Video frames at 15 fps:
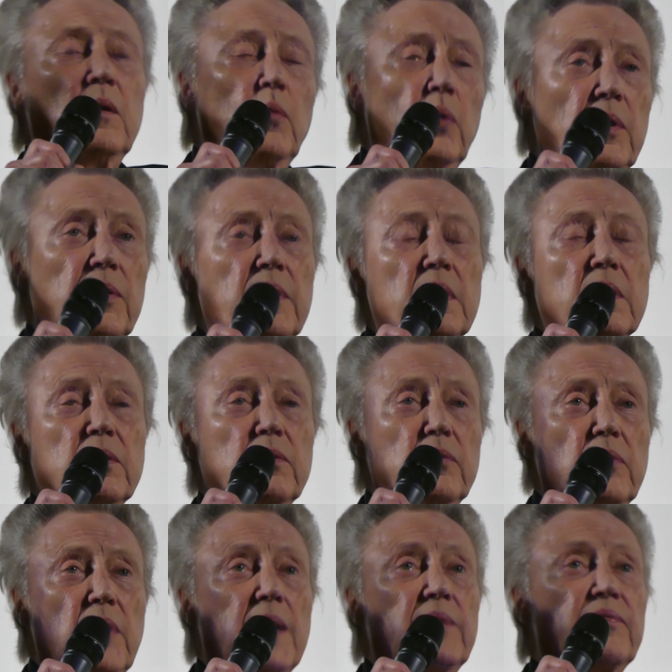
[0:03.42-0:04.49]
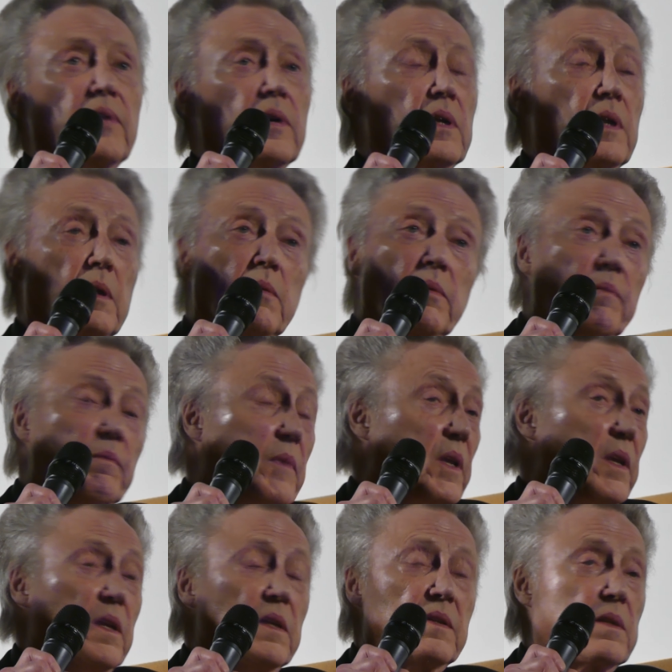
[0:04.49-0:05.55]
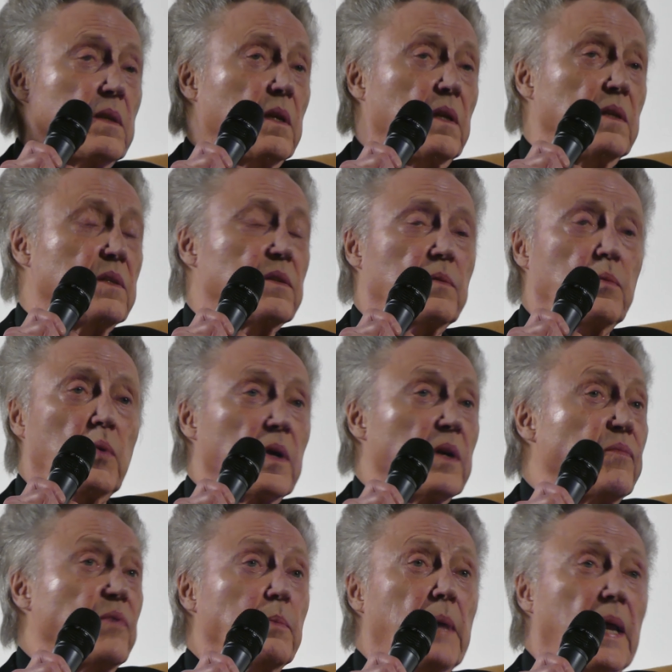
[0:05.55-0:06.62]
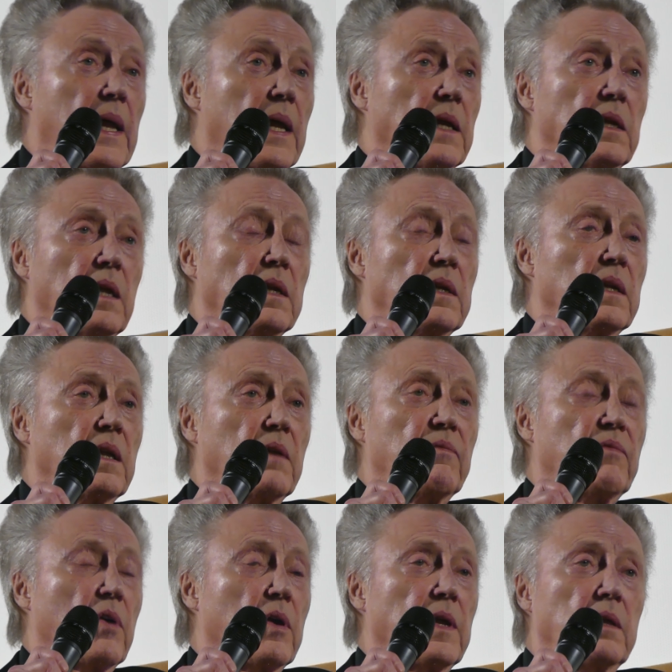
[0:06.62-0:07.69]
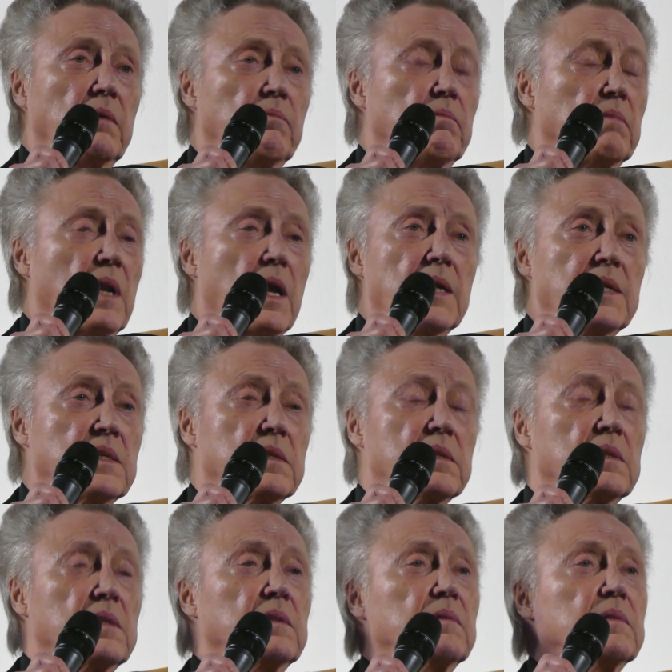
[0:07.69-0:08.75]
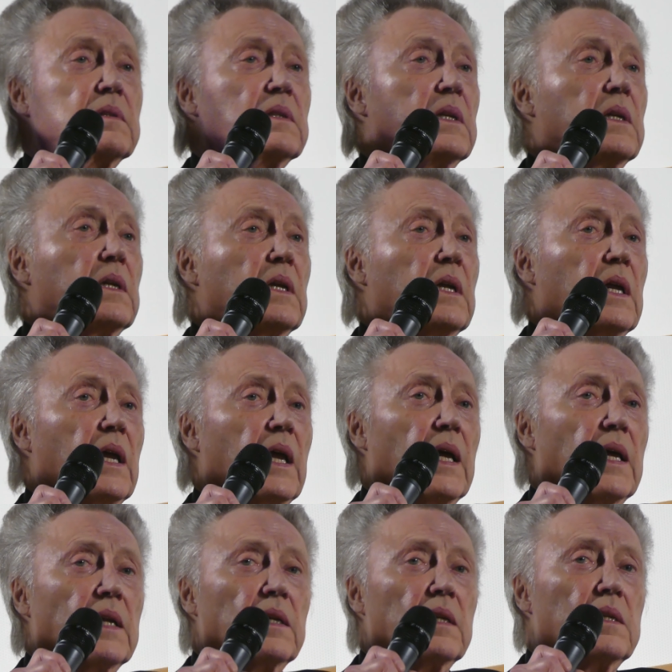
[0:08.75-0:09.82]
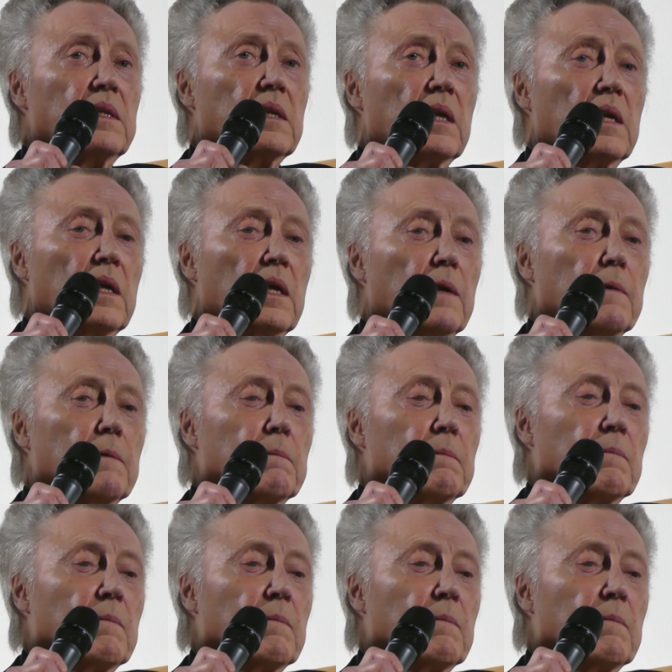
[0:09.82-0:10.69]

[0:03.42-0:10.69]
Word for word: with uh, Redford, uh, he's, he's a wonderful man and uh, very nice. And uh,